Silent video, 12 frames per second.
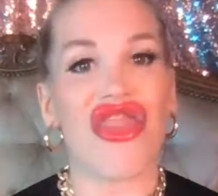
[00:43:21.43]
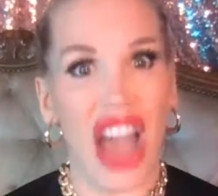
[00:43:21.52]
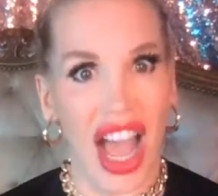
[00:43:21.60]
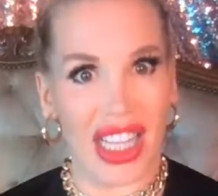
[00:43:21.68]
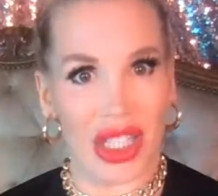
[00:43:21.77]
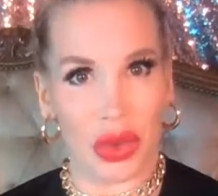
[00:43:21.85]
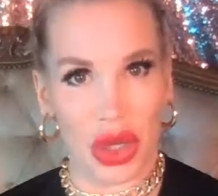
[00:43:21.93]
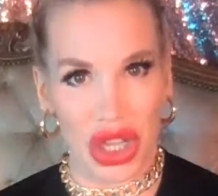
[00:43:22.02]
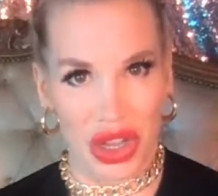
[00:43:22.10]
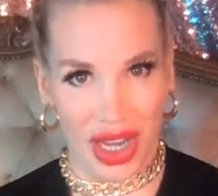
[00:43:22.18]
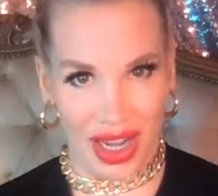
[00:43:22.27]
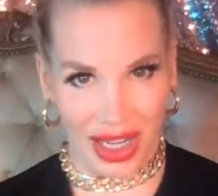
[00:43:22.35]
That's what
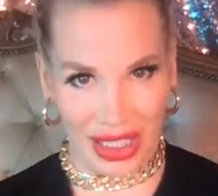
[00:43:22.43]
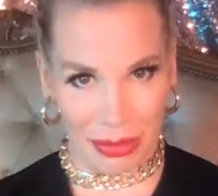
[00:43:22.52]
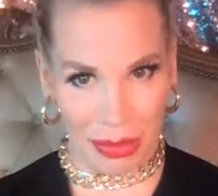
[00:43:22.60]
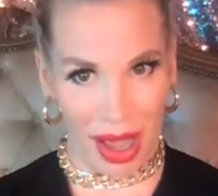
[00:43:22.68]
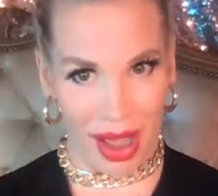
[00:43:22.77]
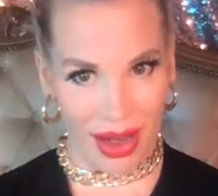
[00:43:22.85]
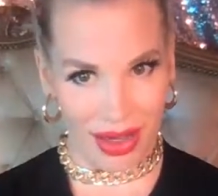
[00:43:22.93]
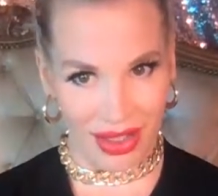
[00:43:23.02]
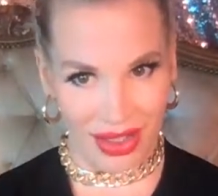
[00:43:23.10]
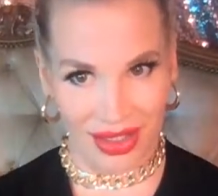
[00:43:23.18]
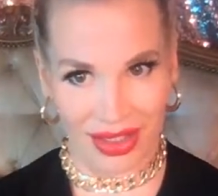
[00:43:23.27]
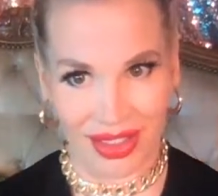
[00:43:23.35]
you can
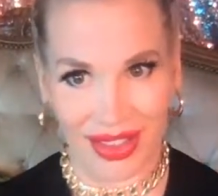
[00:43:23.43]
expect.